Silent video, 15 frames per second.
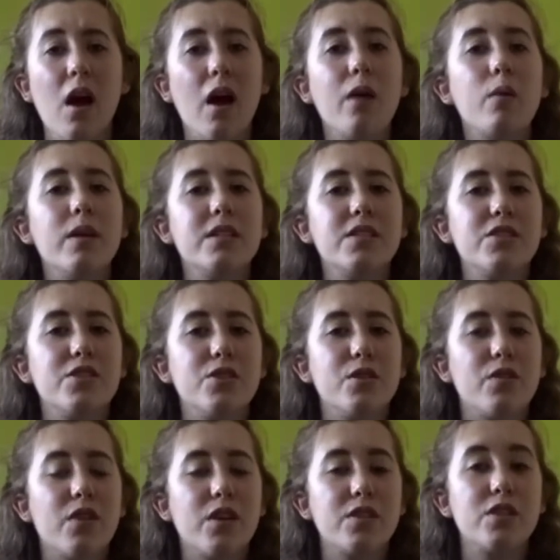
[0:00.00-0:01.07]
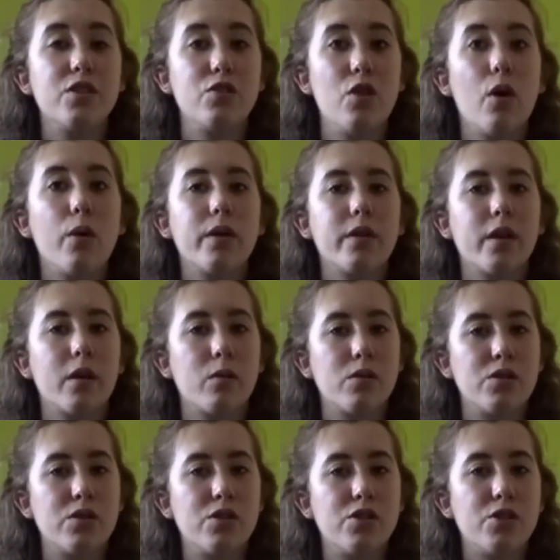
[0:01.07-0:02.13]
I went into university knowing that I
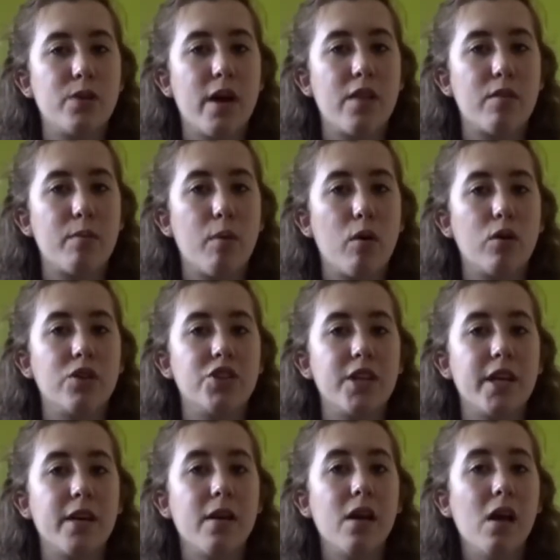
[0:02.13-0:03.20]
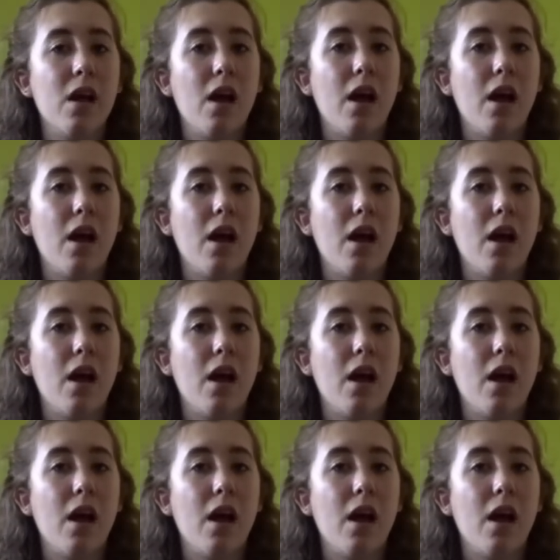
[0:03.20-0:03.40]
wanted to do anthropology